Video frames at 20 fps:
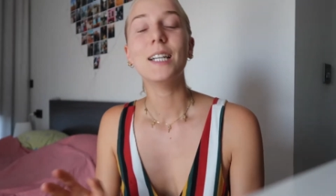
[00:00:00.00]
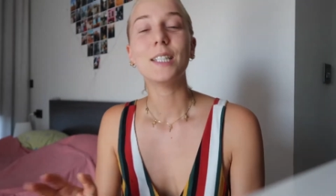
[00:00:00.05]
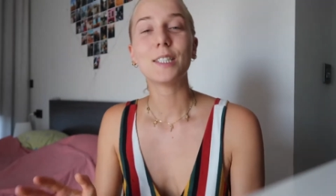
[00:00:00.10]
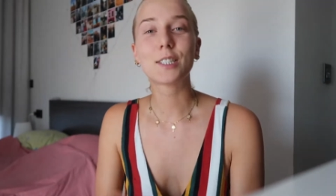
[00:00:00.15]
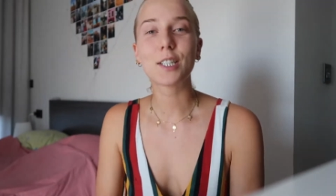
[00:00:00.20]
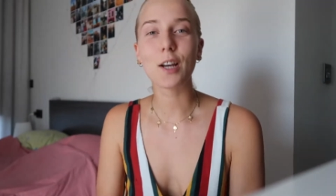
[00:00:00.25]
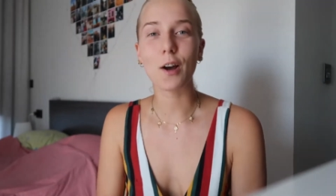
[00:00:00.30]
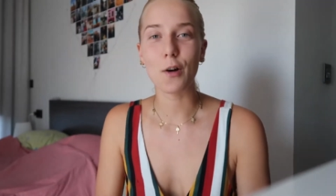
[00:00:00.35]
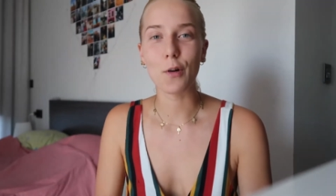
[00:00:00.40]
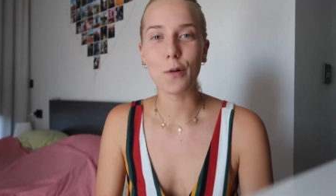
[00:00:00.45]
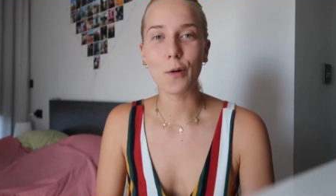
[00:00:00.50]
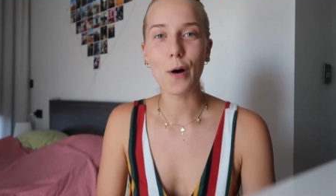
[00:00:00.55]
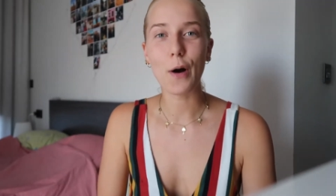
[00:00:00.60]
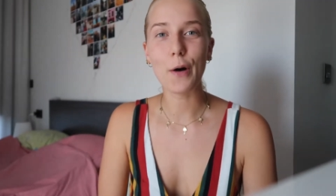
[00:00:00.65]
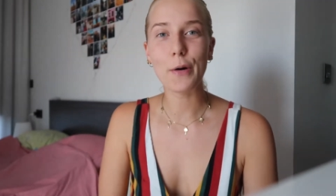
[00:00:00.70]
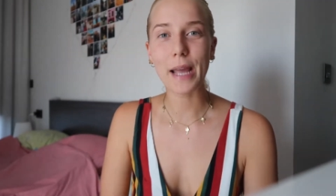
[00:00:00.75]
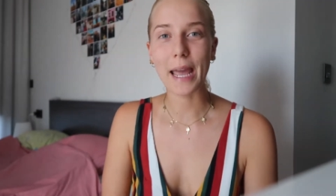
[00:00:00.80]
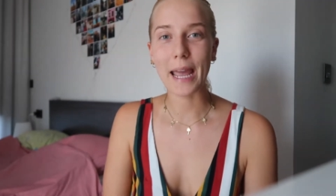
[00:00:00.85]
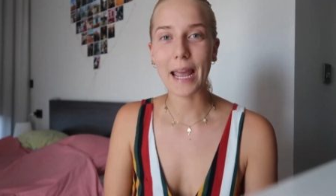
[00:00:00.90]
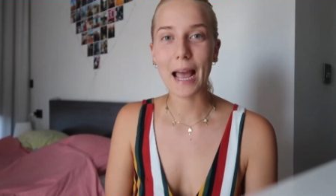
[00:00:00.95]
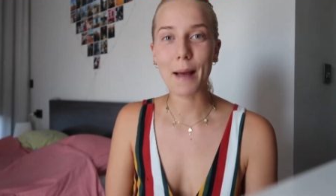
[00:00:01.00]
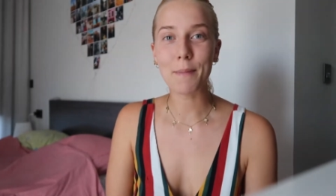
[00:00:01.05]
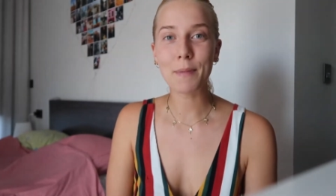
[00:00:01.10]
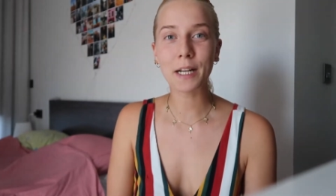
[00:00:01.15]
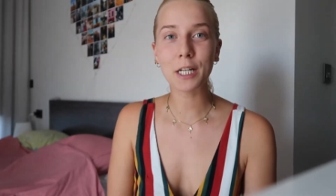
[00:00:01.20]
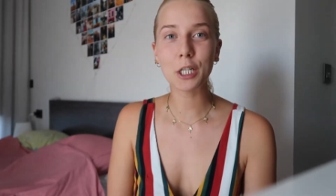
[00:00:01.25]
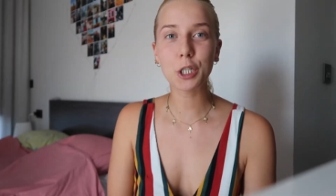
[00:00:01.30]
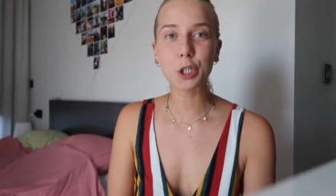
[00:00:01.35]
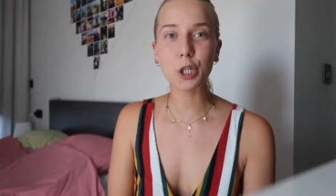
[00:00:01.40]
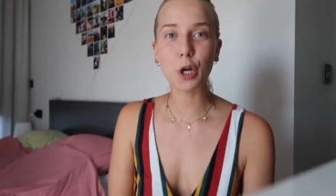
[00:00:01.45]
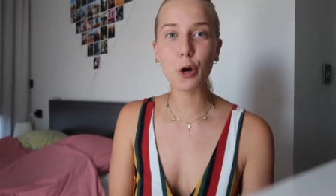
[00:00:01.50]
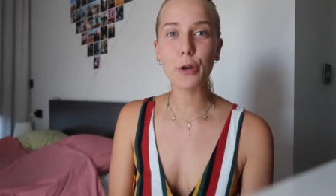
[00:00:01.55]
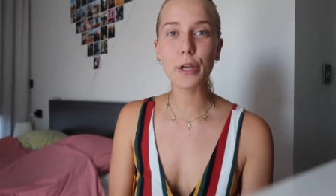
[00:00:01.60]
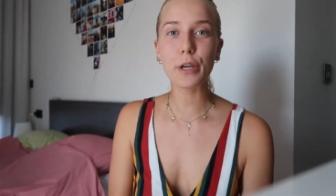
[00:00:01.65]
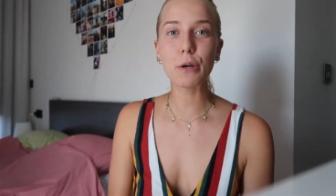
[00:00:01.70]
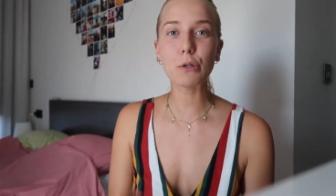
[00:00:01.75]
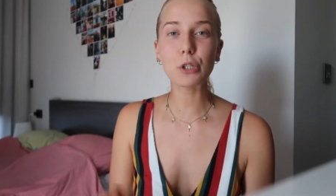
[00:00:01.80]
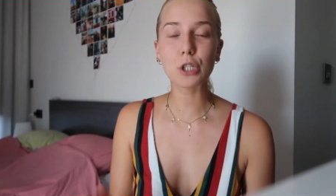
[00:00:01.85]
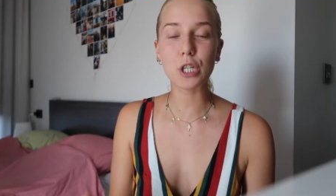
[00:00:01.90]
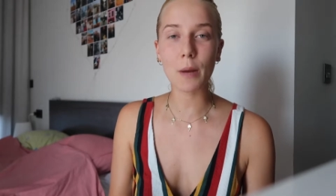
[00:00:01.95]
so okay I'm gonna show
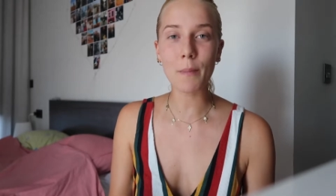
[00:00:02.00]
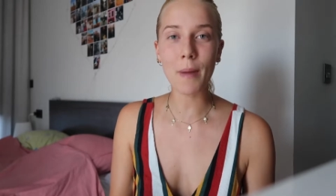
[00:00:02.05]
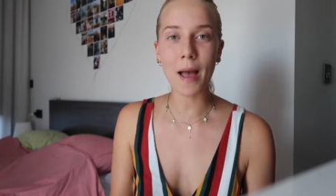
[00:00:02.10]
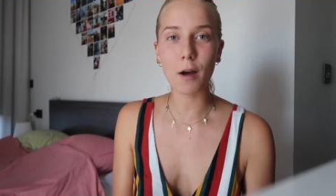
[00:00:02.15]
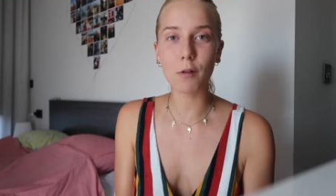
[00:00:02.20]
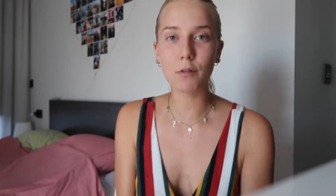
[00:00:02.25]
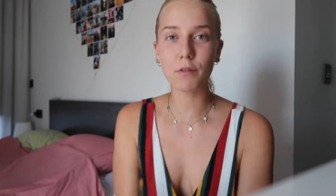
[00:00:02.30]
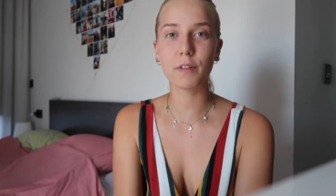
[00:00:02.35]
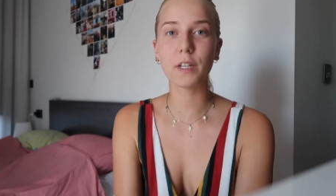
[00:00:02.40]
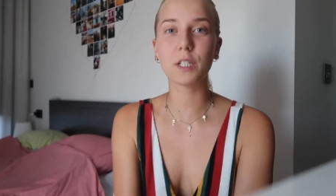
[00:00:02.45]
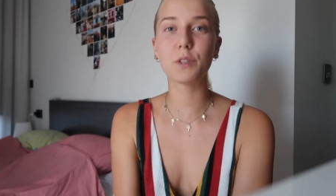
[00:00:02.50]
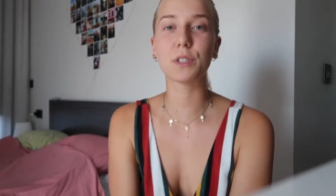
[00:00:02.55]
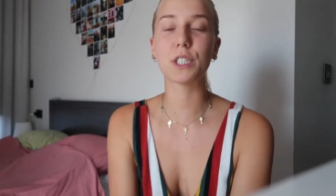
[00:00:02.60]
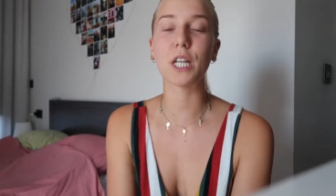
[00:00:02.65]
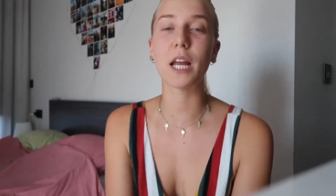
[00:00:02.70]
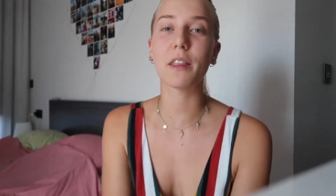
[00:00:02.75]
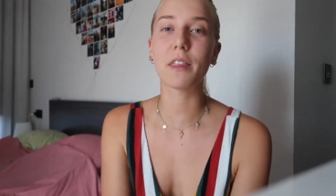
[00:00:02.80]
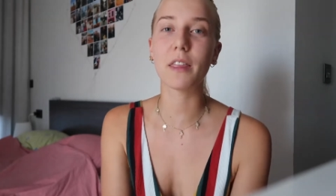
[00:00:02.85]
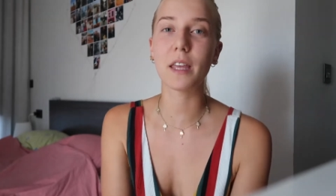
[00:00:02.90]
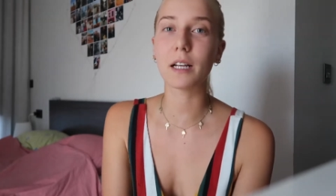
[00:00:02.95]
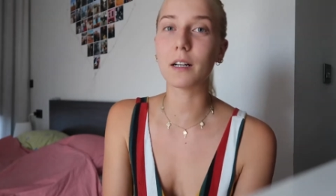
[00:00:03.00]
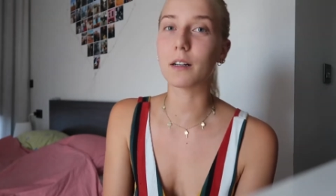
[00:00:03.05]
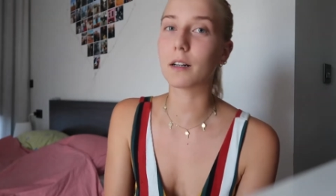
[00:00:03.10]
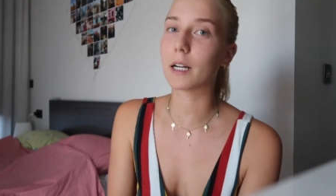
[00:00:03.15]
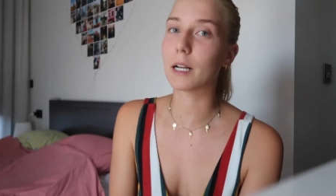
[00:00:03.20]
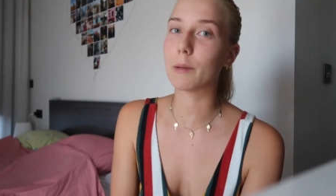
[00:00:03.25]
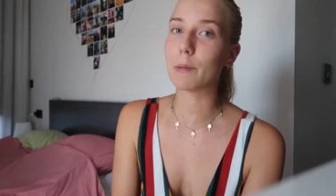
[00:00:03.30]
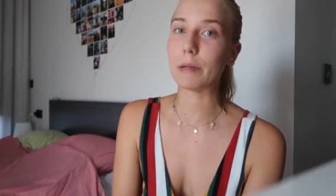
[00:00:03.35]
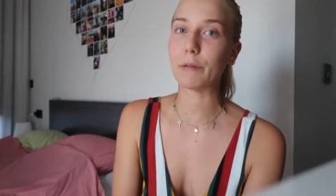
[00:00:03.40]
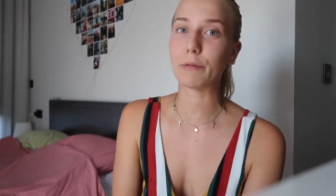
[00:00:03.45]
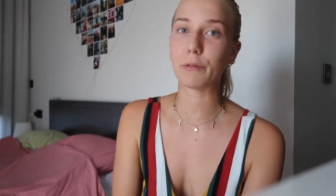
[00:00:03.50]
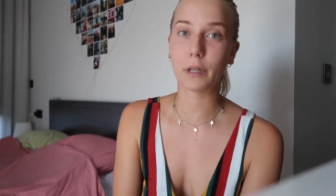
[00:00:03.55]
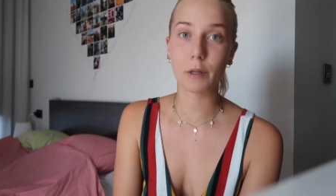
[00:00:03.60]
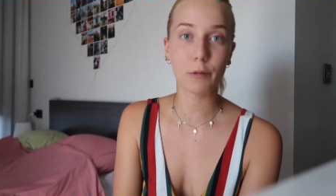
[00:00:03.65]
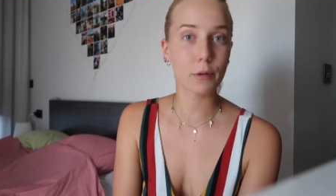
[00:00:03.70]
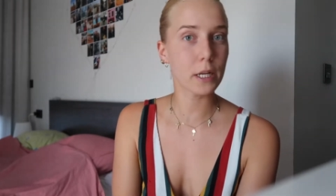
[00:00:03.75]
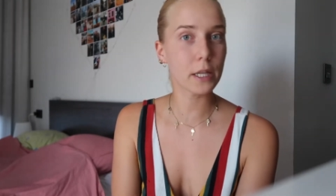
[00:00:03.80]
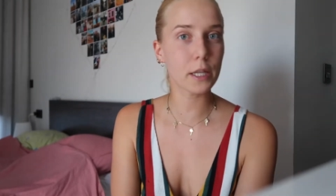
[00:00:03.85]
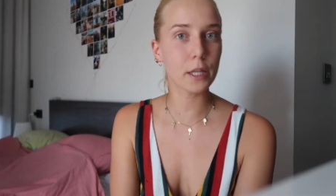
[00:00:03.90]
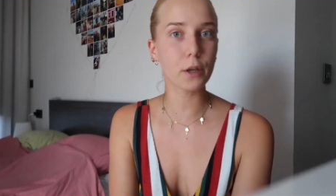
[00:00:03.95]
you some outfits which I think are gonna be really
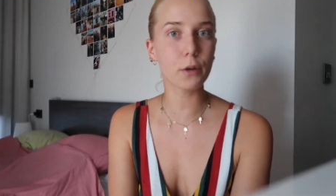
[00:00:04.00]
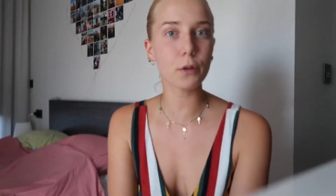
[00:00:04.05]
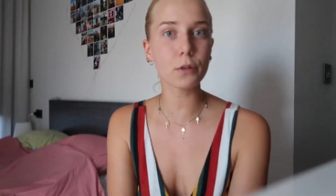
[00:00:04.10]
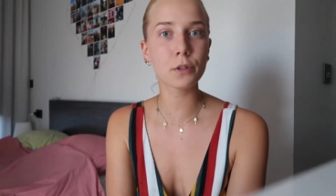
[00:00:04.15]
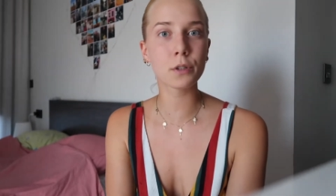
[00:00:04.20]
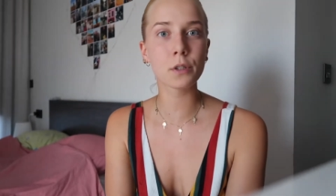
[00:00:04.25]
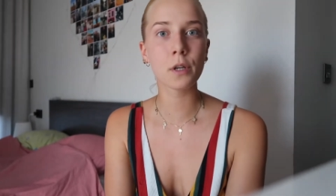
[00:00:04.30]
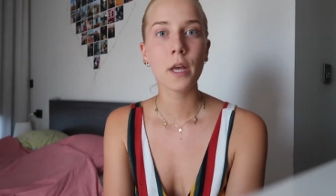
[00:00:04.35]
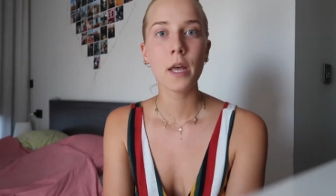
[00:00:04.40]
really cute